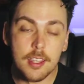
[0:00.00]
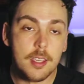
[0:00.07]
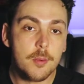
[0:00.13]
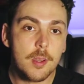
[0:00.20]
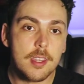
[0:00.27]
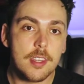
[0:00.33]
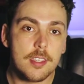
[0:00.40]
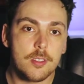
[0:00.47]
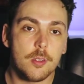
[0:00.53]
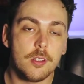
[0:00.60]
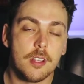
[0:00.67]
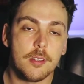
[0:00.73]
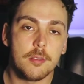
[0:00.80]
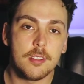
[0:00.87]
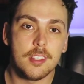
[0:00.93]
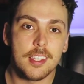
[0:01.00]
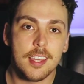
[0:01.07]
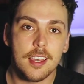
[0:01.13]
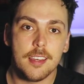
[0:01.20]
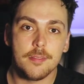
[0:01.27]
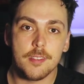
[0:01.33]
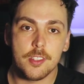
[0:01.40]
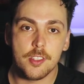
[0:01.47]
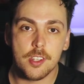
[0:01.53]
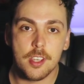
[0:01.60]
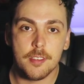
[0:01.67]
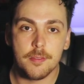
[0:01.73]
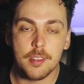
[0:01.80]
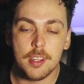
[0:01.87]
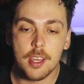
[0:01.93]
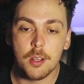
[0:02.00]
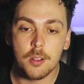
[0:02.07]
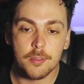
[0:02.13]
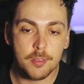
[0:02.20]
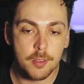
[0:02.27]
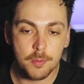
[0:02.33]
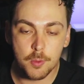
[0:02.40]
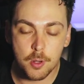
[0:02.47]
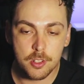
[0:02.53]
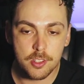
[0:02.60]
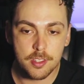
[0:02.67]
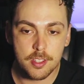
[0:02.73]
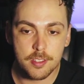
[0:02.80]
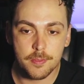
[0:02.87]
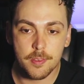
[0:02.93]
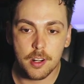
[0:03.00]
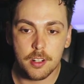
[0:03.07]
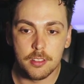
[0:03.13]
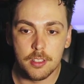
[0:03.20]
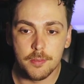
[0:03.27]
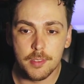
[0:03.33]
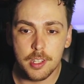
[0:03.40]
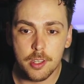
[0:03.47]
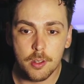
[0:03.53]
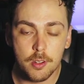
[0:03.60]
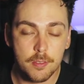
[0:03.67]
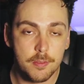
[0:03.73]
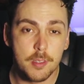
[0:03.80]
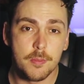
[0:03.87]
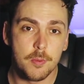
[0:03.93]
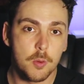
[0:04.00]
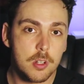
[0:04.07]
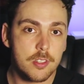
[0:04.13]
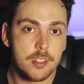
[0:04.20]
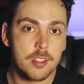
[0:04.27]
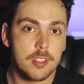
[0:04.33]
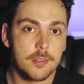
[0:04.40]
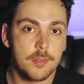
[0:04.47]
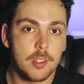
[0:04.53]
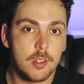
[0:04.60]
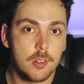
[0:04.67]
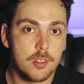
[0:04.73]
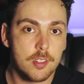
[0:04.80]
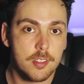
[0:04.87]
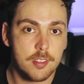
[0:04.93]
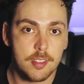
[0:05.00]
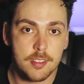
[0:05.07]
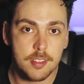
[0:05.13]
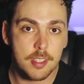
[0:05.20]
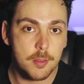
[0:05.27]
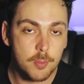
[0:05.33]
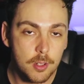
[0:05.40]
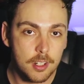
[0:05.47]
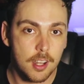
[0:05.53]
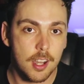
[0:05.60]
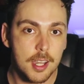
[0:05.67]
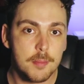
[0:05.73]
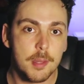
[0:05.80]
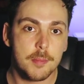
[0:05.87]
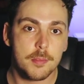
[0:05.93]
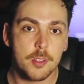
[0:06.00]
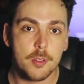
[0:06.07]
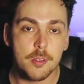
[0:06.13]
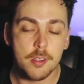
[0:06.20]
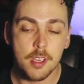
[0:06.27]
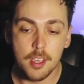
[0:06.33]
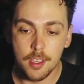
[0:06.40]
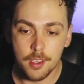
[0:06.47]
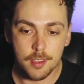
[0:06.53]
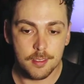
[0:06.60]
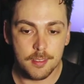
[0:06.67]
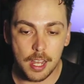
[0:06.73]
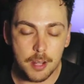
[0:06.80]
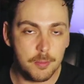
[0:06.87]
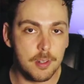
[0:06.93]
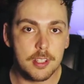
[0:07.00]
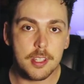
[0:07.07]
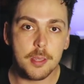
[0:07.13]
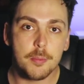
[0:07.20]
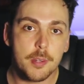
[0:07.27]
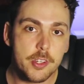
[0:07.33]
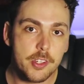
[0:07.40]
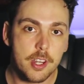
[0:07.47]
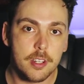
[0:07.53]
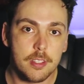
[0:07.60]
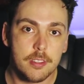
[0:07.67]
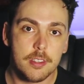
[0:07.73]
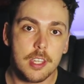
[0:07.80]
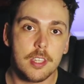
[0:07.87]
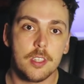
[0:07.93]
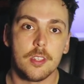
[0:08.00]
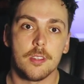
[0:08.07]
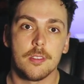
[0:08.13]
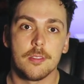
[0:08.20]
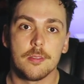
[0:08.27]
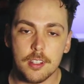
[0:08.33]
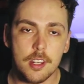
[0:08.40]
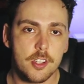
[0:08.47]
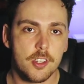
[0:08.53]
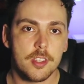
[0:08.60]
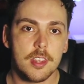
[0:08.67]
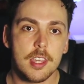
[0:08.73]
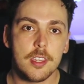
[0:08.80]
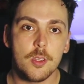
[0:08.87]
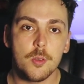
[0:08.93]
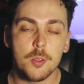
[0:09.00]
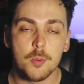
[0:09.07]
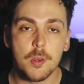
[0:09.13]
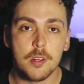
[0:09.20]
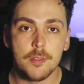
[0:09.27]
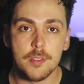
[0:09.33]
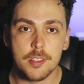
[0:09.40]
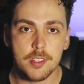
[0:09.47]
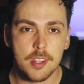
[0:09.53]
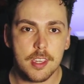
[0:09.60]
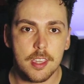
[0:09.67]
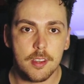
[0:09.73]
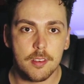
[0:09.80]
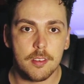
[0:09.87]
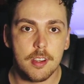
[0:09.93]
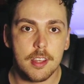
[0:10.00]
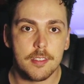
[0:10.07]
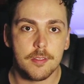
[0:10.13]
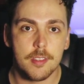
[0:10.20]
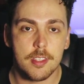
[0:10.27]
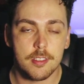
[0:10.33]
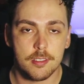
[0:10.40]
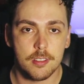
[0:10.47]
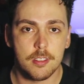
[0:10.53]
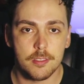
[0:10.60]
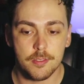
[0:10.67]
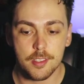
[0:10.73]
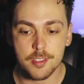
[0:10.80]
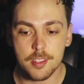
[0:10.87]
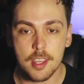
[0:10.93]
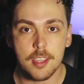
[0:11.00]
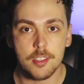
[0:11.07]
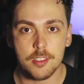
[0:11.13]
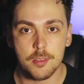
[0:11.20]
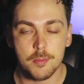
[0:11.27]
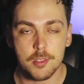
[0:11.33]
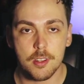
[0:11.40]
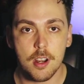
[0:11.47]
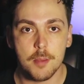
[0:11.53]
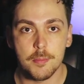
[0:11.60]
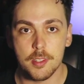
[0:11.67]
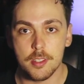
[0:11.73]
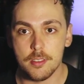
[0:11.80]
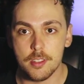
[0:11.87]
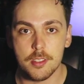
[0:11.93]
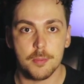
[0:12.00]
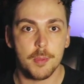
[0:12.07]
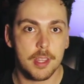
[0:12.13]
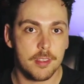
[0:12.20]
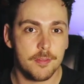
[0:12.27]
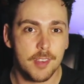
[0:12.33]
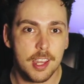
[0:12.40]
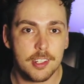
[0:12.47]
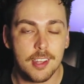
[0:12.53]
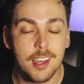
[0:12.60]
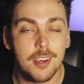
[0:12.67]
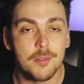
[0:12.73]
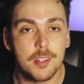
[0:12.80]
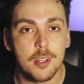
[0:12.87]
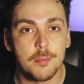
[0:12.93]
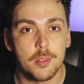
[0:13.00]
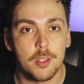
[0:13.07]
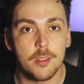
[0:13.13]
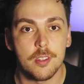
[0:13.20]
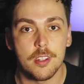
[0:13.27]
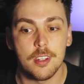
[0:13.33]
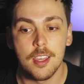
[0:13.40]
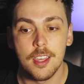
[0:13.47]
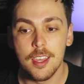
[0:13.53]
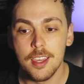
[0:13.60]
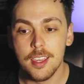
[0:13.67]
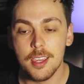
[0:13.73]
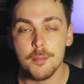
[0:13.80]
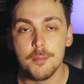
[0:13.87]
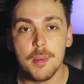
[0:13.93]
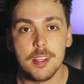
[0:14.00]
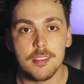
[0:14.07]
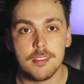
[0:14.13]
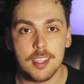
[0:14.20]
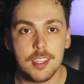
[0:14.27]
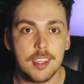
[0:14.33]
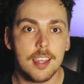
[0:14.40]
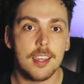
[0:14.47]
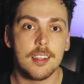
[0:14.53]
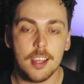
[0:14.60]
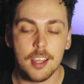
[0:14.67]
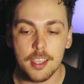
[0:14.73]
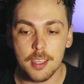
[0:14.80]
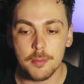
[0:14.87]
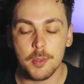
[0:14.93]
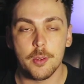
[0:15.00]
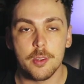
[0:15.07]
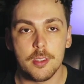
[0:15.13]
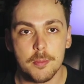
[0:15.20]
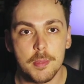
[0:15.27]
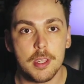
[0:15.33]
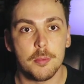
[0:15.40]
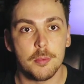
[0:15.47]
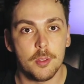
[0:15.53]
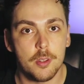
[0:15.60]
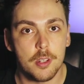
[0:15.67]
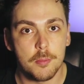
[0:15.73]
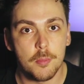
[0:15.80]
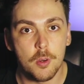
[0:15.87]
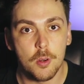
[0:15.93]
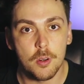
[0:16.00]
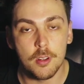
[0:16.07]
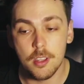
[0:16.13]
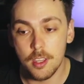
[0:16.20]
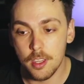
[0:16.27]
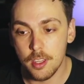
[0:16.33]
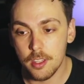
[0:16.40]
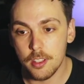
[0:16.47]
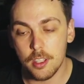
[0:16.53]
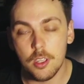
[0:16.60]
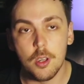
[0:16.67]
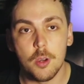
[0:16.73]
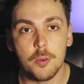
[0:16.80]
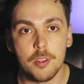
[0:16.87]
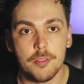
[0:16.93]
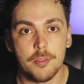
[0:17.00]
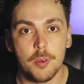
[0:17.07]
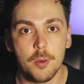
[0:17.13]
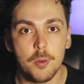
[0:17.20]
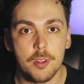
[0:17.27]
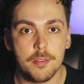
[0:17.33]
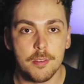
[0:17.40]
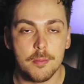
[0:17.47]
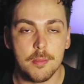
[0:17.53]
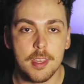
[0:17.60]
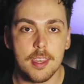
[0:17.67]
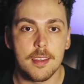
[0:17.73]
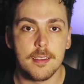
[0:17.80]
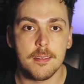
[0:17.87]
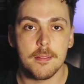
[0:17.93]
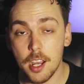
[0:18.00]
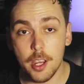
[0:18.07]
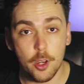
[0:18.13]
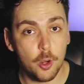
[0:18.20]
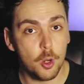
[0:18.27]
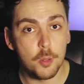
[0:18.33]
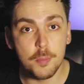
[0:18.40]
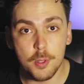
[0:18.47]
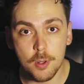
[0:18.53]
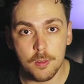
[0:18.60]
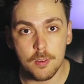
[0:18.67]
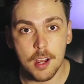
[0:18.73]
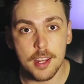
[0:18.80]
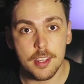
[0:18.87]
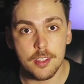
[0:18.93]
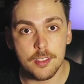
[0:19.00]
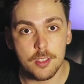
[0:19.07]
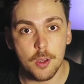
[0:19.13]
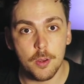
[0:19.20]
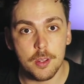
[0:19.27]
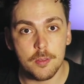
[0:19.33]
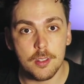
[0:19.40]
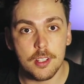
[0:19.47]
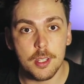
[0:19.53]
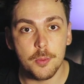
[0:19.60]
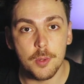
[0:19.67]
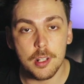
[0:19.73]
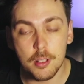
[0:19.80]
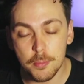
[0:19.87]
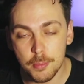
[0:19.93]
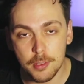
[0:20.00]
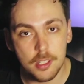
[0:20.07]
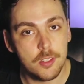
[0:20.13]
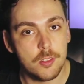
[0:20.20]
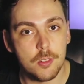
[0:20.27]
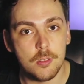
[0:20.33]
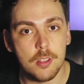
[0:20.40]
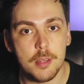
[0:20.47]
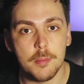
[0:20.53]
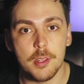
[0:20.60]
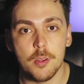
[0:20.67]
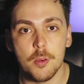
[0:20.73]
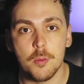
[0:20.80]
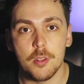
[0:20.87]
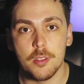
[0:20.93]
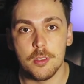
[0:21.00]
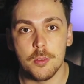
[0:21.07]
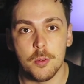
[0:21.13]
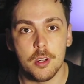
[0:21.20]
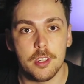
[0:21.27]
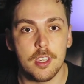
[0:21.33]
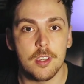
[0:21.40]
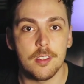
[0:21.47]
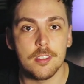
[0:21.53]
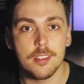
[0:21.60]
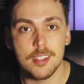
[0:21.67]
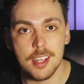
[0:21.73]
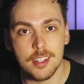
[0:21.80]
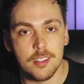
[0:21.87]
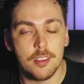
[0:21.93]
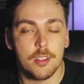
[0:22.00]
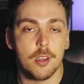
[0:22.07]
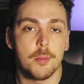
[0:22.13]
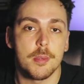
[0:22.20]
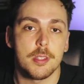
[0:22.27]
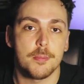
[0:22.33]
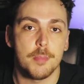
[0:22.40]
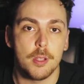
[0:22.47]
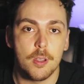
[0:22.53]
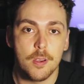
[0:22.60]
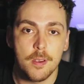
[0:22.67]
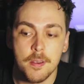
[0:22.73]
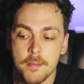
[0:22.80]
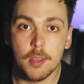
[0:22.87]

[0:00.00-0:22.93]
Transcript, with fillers: Anyway, that's all I really have to share for now. If you've watched this far in the video, if you've watched this video just to see what I'm up to, I really appreciate it, thank you. And I should thank you as well for sticking around for this long, for staying subscribed, despite the fact I haven't uploaded in months. Again, I am going to be uploading more going forward from here. I hope your writing is going really well. Please do let me know what you're working on down in the comments below.